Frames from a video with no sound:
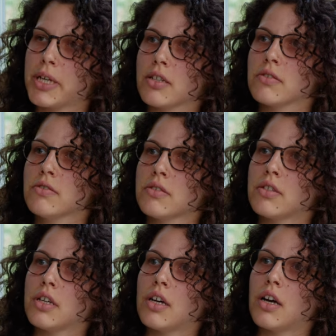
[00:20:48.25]
bill,
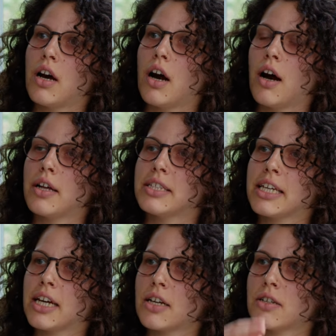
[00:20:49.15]
uh,
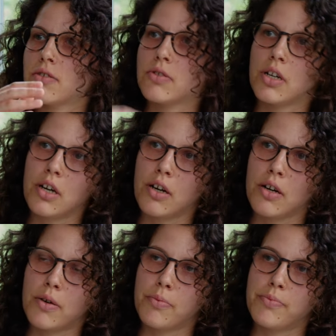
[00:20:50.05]
they
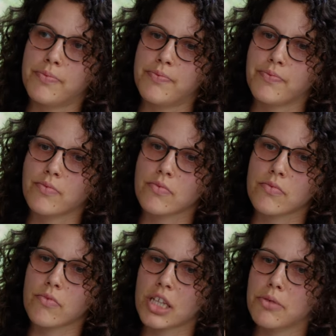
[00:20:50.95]
are um,
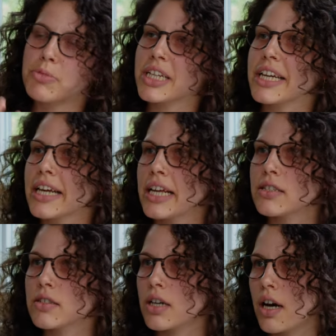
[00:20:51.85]
bringing
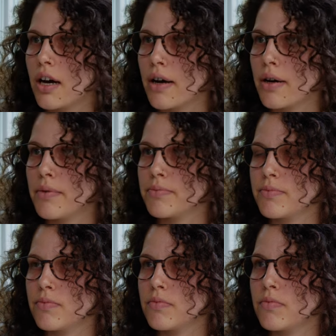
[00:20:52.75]
in,
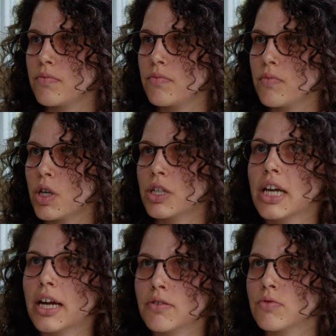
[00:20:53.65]
um, or
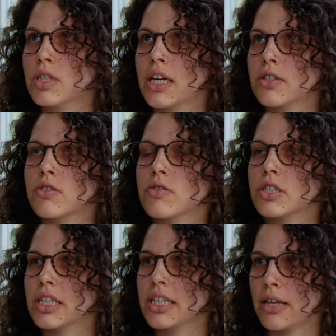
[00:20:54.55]
they are, they are
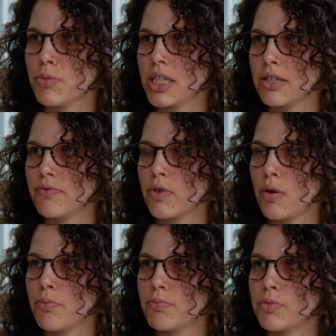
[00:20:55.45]
sourcing that money
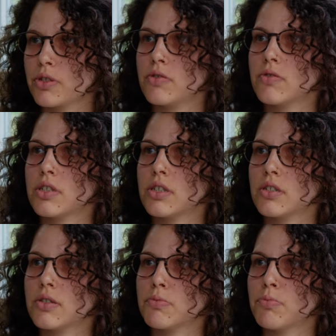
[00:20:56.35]
from
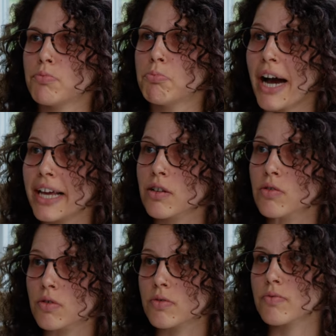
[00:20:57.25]
producers by law.